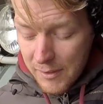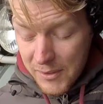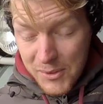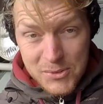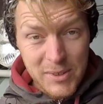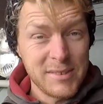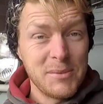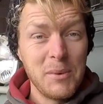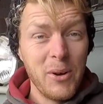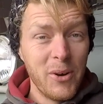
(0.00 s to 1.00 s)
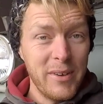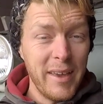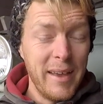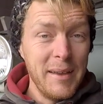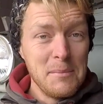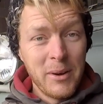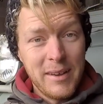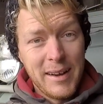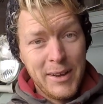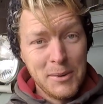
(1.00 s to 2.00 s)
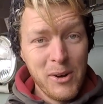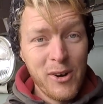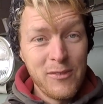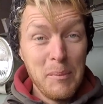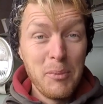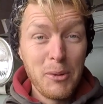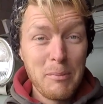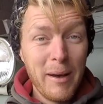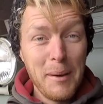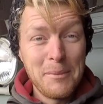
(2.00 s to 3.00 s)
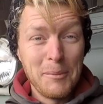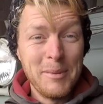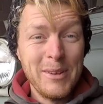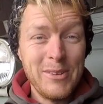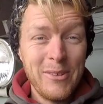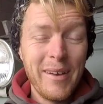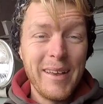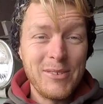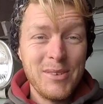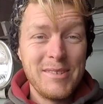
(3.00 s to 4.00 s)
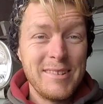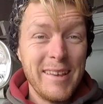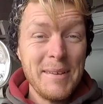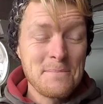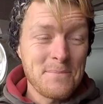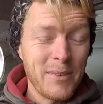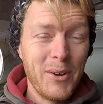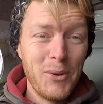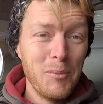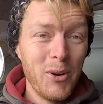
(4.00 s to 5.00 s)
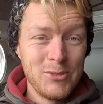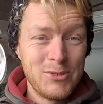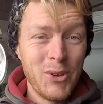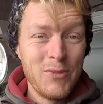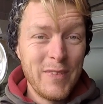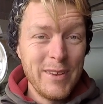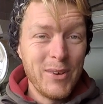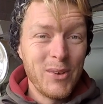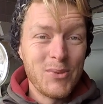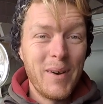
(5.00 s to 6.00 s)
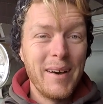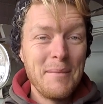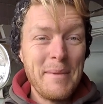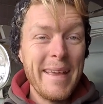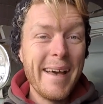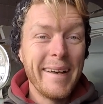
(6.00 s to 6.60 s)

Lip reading: so I said, well, okay, but can I come over, plug my laptop into your electricity, and upload 2 videos while I'm here?